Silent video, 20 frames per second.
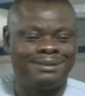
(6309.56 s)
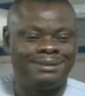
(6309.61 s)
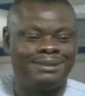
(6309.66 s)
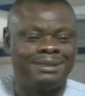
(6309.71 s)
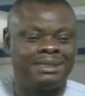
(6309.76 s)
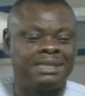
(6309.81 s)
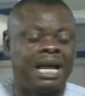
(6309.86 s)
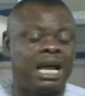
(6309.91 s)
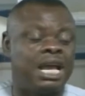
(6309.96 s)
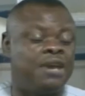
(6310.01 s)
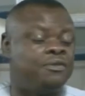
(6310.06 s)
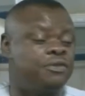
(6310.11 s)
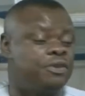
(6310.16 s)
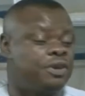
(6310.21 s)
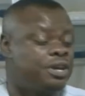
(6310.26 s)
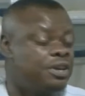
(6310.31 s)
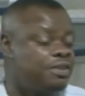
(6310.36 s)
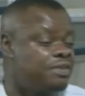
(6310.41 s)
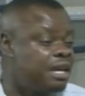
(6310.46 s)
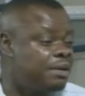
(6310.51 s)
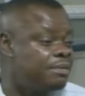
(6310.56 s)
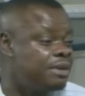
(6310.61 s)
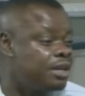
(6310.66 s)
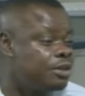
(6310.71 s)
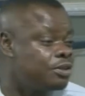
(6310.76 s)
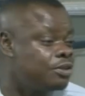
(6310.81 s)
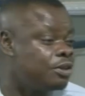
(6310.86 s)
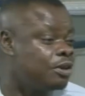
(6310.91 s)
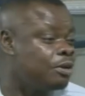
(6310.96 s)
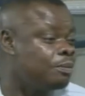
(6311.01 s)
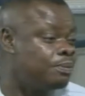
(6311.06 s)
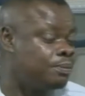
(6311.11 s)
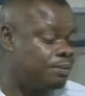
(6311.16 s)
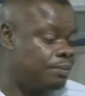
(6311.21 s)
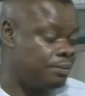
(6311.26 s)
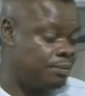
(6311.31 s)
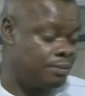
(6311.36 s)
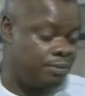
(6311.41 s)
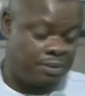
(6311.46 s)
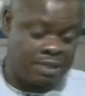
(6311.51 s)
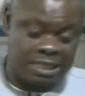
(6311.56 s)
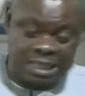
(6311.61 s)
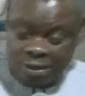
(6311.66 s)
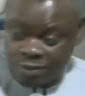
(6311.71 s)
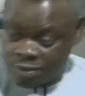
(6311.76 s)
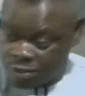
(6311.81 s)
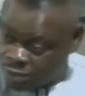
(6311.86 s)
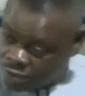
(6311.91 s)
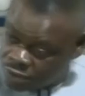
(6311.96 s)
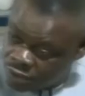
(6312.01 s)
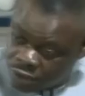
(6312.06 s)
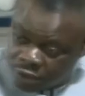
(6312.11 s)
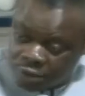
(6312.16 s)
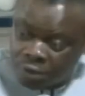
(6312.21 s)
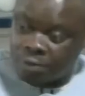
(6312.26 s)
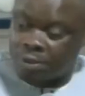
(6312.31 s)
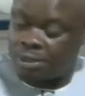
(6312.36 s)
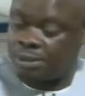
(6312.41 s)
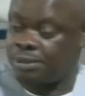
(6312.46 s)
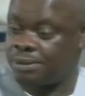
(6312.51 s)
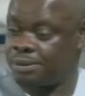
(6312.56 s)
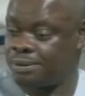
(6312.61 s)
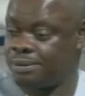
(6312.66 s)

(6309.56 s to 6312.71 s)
that if you give them their job, they will still not do it.